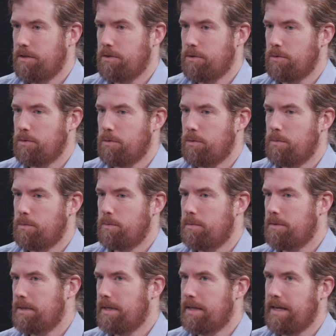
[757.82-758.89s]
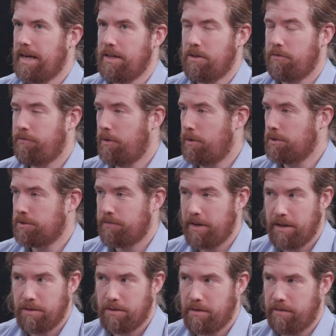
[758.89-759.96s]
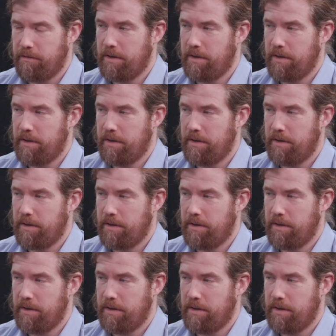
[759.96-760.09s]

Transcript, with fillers: to gain the false faith of